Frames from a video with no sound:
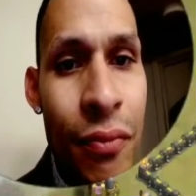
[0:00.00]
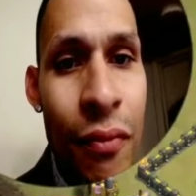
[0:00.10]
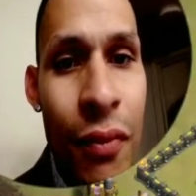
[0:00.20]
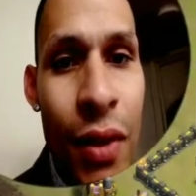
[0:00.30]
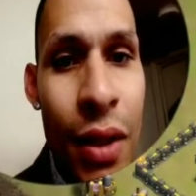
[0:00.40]

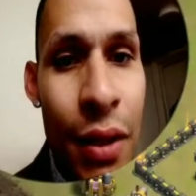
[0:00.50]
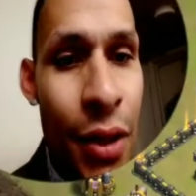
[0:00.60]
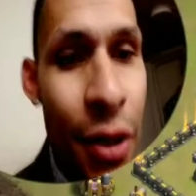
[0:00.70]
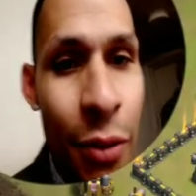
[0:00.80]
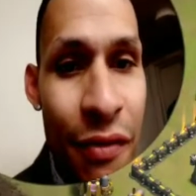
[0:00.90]
here we've
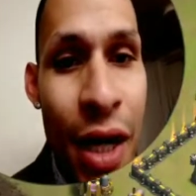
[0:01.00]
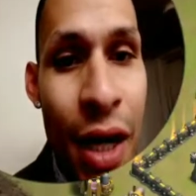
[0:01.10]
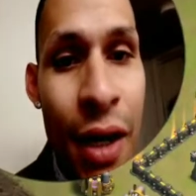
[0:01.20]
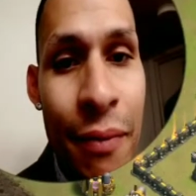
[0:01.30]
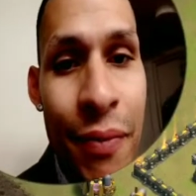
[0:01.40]
got
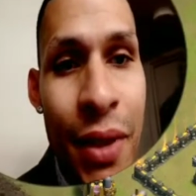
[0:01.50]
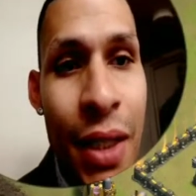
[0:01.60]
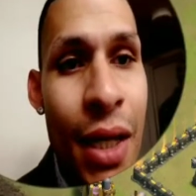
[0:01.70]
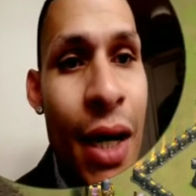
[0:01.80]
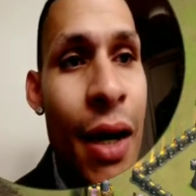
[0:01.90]

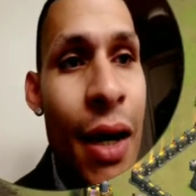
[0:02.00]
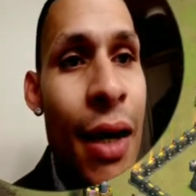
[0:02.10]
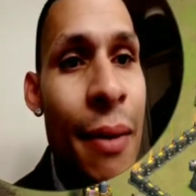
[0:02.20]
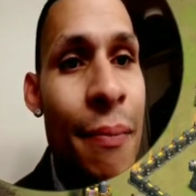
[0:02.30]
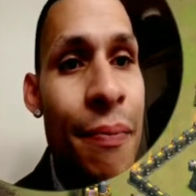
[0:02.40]
a
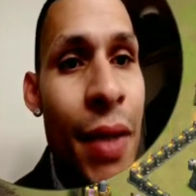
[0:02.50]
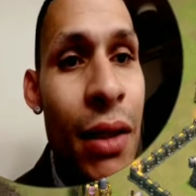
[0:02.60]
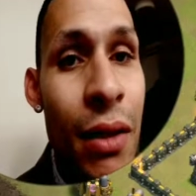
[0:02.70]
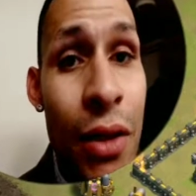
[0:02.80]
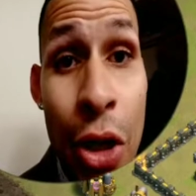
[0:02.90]
little Go
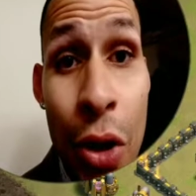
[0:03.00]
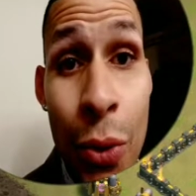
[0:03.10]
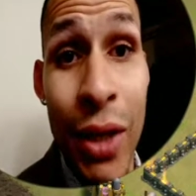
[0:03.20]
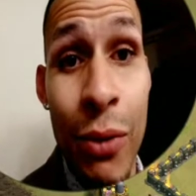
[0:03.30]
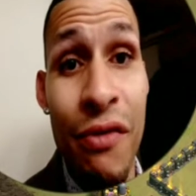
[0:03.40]
Wee Wee
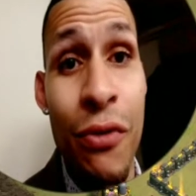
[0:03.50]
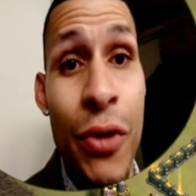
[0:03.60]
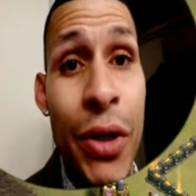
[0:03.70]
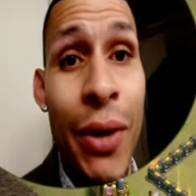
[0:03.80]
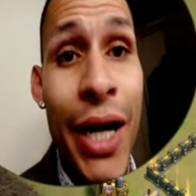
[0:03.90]
for you,
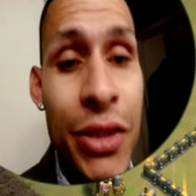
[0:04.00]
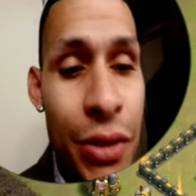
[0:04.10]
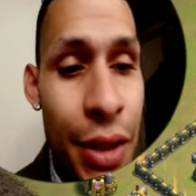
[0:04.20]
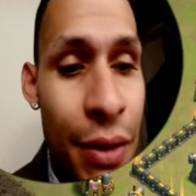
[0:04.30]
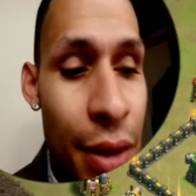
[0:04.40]
actually.
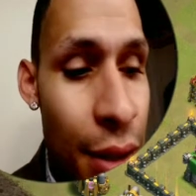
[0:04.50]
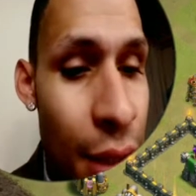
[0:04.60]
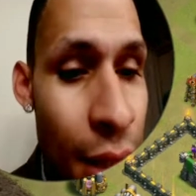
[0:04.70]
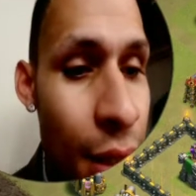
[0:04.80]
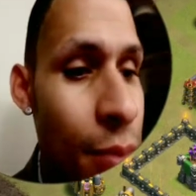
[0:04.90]

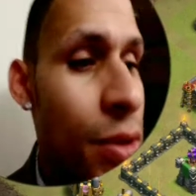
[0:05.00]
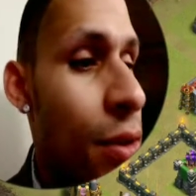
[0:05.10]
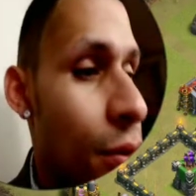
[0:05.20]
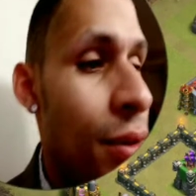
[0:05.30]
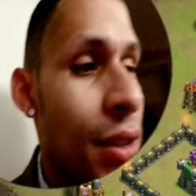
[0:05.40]
So
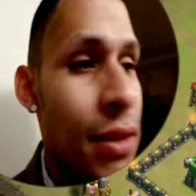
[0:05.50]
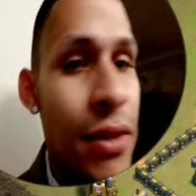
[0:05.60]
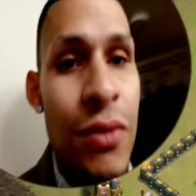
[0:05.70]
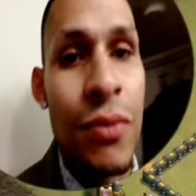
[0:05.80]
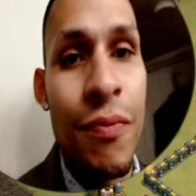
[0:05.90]
this is
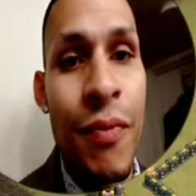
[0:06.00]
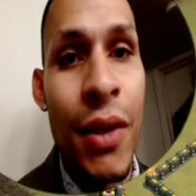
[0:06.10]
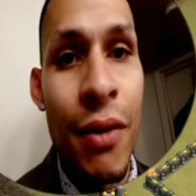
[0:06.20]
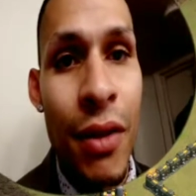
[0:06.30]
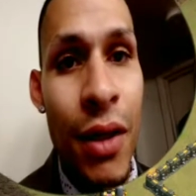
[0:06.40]

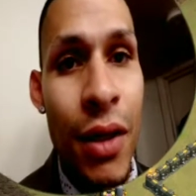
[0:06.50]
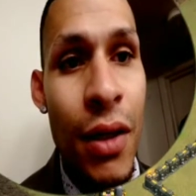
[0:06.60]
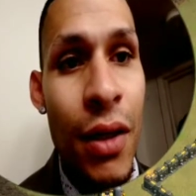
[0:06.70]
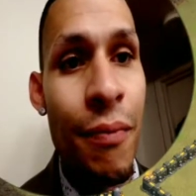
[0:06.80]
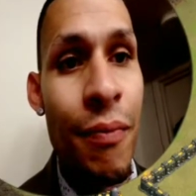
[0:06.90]
the
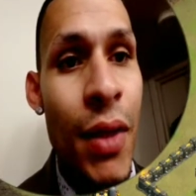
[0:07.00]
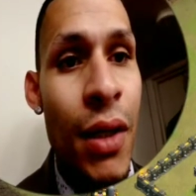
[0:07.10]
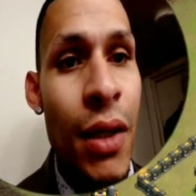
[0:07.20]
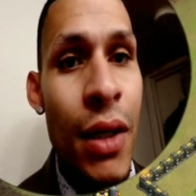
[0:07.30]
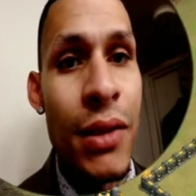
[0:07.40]

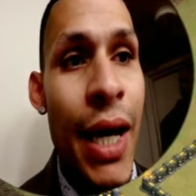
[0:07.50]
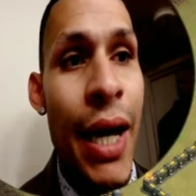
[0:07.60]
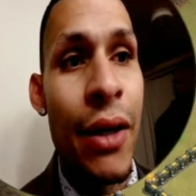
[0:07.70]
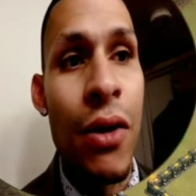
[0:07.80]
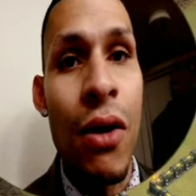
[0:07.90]
attack
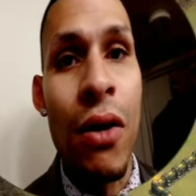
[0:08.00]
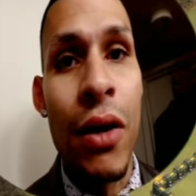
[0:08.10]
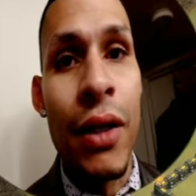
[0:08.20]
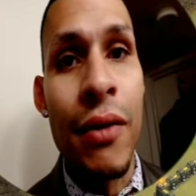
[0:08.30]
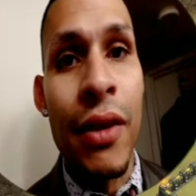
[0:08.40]
on their